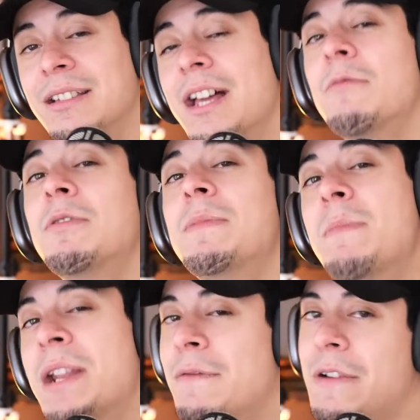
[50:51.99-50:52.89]
that it would
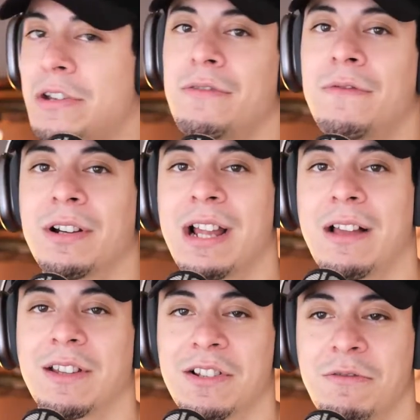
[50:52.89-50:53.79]
be beneficial for
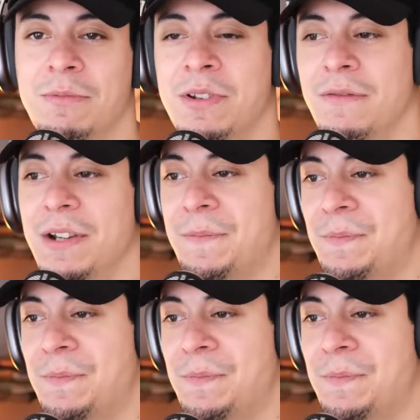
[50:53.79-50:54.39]
Catholics to observe it.